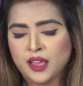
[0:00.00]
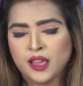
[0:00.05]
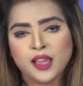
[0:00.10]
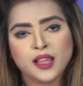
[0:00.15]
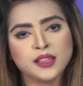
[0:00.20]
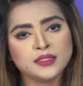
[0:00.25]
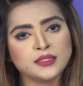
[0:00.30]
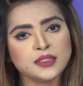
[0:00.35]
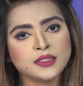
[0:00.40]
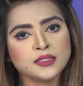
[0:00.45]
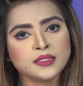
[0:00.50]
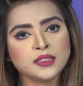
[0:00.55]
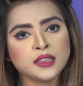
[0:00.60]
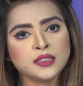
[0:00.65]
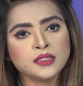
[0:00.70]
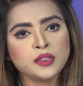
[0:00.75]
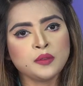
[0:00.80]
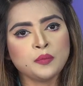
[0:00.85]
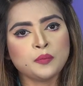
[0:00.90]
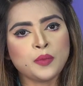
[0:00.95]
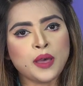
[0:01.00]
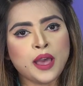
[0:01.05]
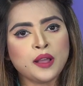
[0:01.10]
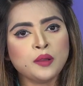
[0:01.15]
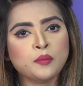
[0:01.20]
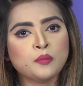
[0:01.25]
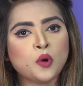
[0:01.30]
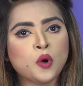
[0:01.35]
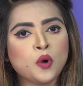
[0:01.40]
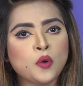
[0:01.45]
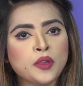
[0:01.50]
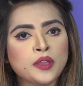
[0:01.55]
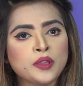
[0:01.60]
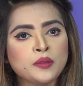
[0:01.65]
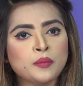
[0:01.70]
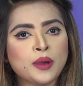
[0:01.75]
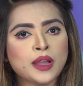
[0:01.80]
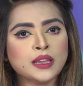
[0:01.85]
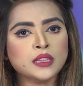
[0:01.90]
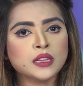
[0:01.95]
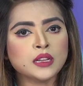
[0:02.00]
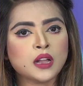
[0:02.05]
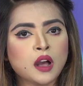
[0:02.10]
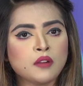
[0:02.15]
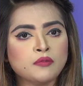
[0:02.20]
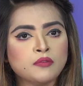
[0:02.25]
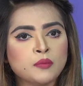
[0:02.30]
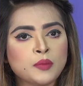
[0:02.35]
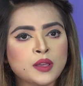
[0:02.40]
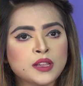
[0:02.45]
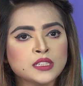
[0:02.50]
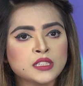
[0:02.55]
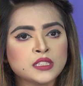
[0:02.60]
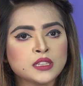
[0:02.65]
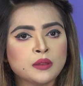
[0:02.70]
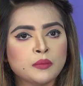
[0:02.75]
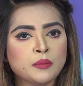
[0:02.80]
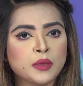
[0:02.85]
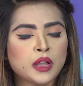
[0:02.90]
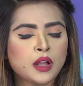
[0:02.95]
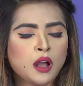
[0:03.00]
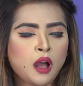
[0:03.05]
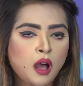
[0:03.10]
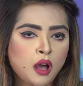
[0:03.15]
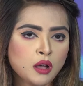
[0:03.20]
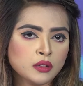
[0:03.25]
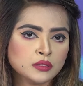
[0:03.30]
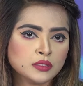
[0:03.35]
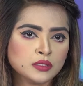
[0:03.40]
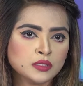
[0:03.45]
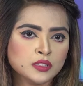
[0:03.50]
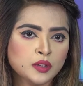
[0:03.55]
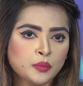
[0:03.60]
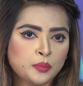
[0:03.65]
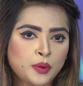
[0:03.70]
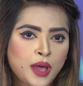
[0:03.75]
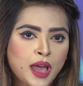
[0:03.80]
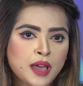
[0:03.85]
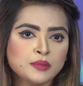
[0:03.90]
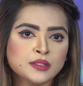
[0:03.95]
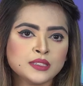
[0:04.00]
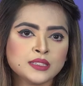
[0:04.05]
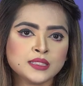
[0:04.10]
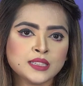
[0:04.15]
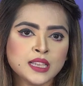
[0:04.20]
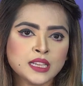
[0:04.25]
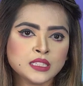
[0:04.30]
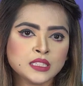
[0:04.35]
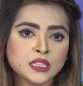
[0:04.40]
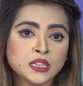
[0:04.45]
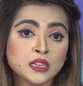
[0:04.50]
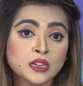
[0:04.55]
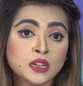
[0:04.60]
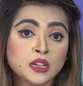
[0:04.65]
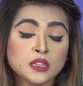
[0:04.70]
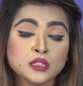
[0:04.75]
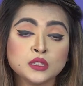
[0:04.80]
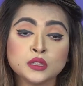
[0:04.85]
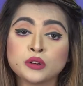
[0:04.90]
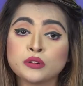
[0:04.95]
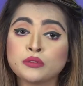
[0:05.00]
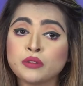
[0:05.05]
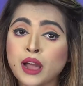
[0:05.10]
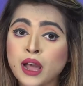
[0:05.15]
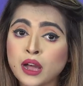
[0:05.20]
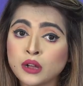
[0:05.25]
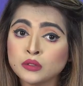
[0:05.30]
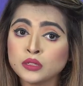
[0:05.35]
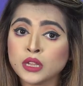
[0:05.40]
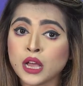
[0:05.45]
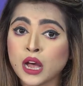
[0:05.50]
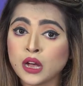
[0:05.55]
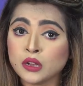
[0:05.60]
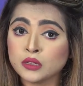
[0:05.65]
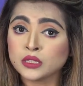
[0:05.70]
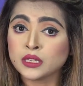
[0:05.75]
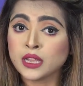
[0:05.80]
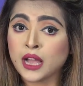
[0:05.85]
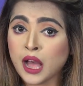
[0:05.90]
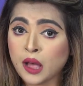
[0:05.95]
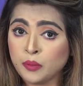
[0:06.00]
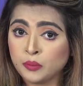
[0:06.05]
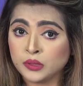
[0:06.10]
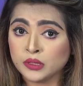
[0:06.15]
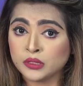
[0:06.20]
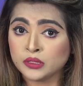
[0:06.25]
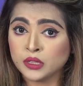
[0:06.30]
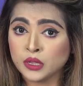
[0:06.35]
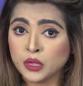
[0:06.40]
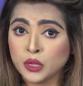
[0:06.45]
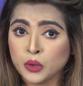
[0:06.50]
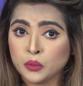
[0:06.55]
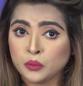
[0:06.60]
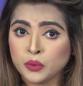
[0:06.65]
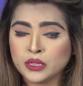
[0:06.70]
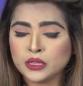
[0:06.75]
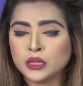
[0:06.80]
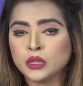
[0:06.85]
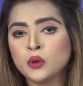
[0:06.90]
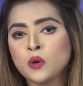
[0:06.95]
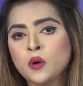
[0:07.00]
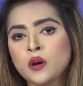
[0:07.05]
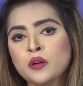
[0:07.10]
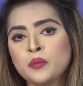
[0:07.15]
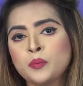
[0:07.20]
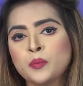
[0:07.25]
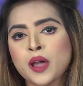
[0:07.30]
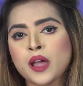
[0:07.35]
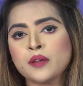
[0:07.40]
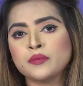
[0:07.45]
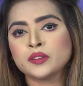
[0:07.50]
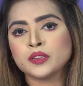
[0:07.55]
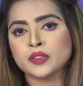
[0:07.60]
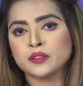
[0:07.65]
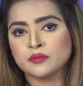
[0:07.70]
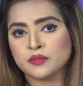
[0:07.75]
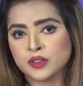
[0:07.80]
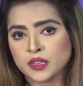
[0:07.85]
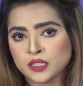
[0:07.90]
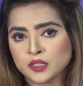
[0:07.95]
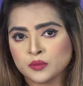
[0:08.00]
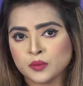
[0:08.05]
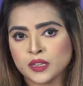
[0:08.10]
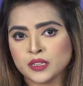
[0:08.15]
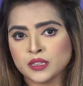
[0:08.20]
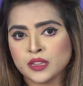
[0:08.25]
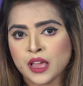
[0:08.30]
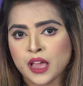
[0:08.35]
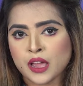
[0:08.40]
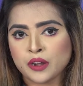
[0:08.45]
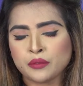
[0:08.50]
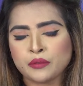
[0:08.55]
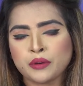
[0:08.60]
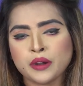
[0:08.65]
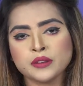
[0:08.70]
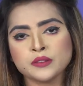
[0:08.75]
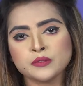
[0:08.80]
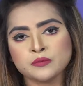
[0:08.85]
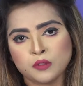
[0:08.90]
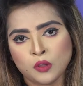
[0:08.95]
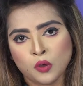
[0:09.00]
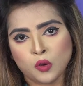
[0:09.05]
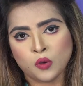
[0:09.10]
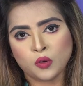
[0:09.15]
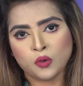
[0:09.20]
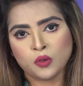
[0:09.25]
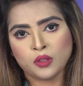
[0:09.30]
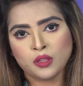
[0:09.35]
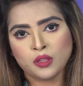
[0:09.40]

Hence, excessive bank borrowing by the government may cause the private sector to crowd out coupled with lower private investment and credit flow.